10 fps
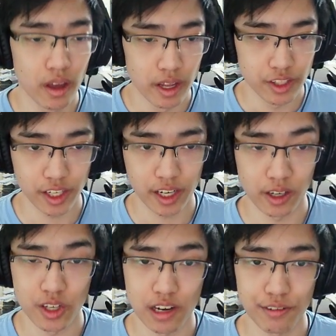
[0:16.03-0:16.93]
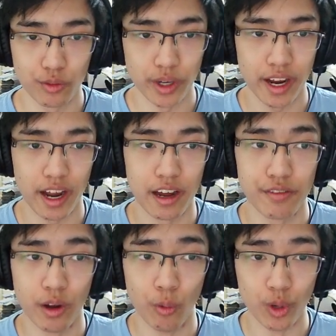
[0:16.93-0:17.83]
to kick us off, we
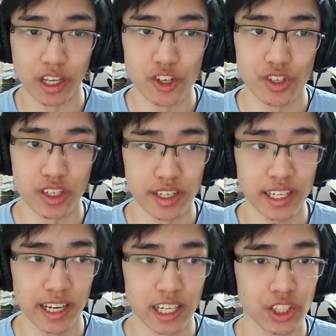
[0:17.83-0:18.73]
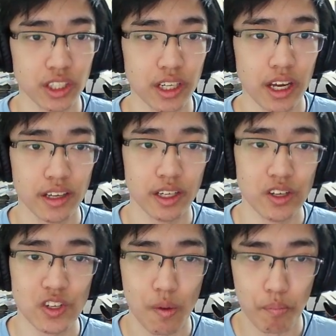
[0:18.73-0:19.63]
have a really interesting deck actually. It
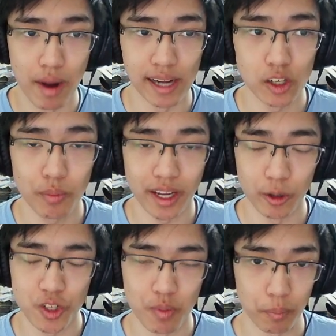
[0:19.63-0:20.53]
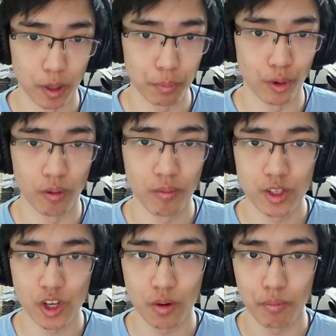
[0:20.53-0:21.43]
is Malo Myotismon Purple.
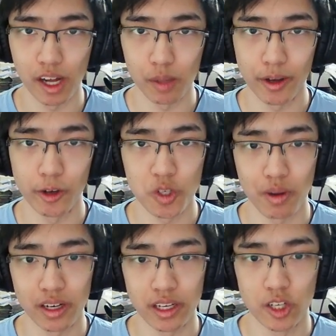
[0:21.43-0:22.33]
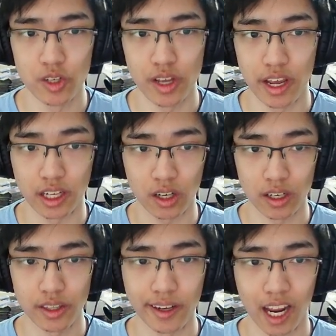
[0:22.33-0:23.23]
So, Malo Myotismon is a
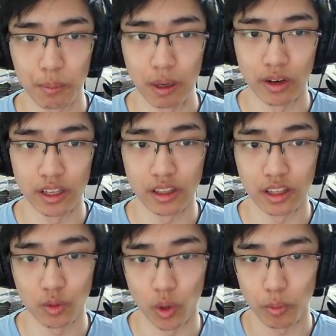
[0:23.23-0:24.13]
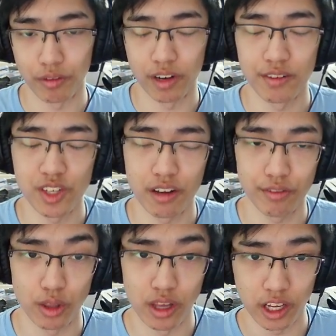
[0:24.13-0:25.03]
card that came out in the 1.5 set
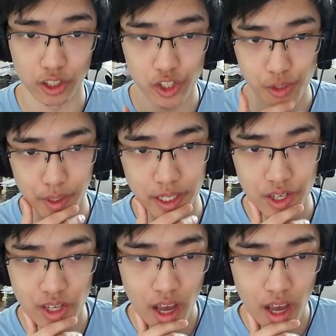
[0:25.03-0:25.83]
for the English players.